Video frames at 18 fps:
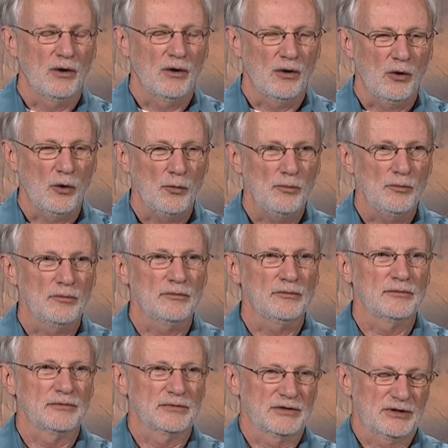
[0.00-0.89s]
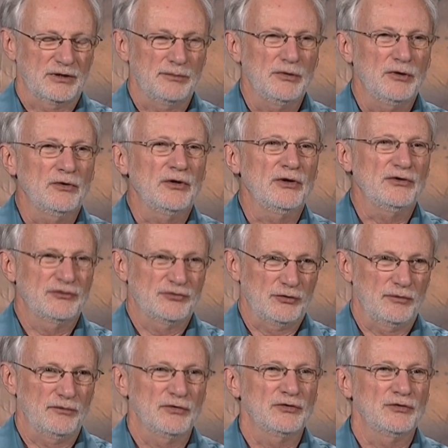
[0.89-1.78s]
home community
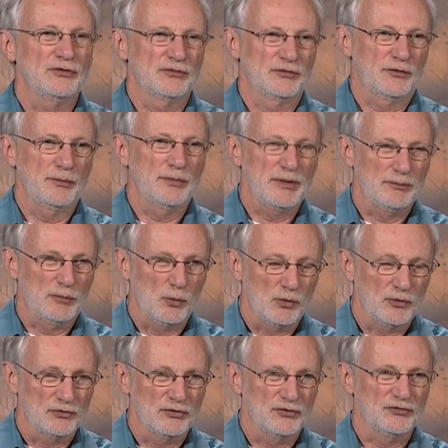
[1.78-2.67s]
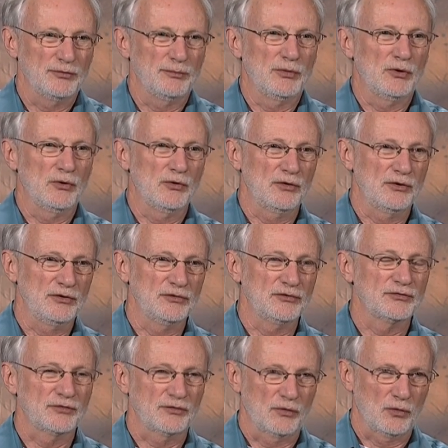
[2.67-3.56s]
services for people with
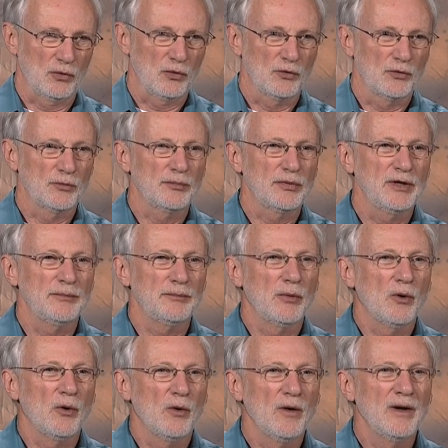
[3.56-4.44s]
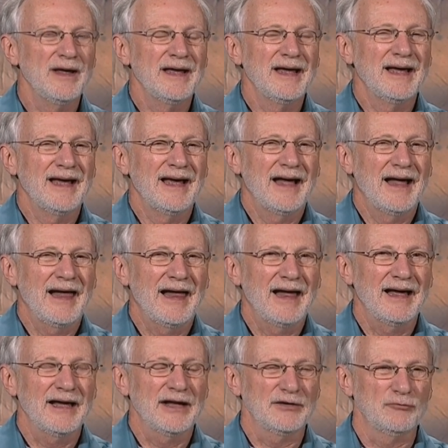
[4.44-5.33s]
disabilities, for older people,
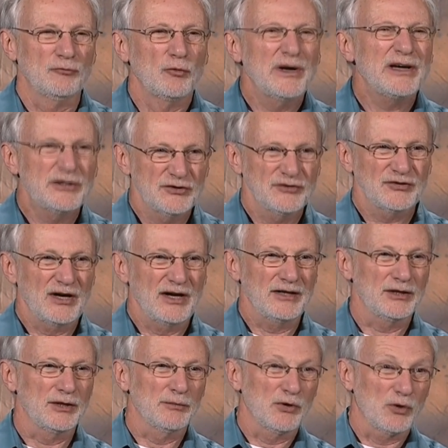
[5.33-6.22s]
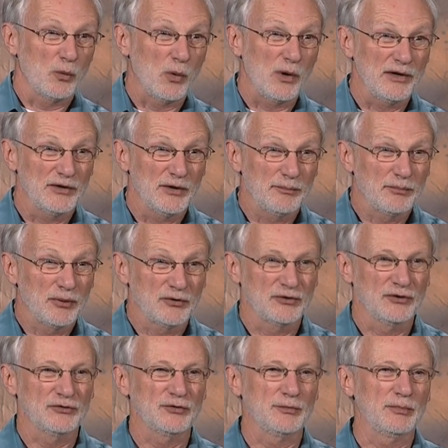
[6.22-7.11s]
and redesign them in a way that
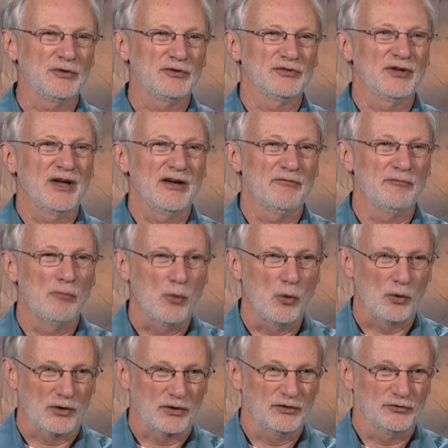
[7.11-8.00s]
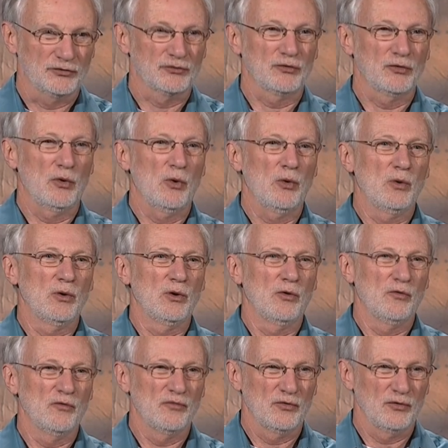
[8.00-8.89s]
participants have more
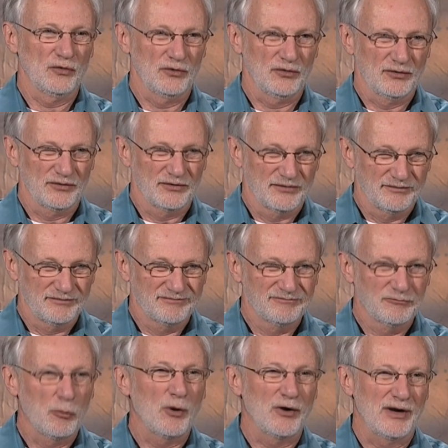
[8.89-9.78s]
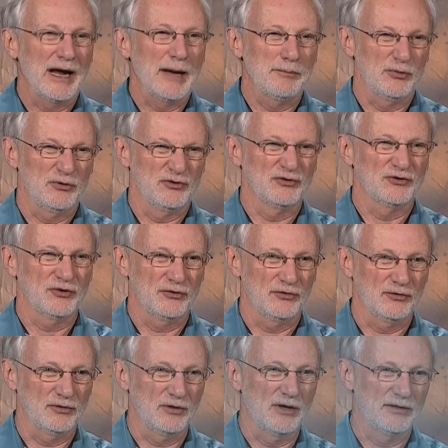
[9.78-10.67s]
control over what happens to
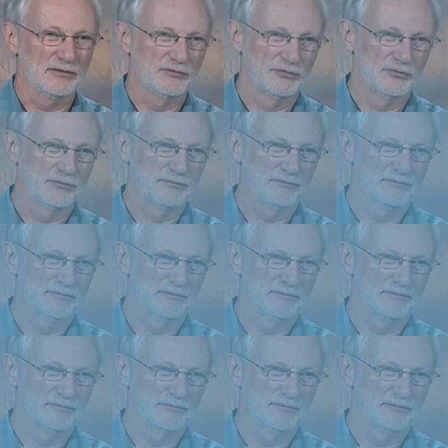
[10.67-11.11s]
their lives.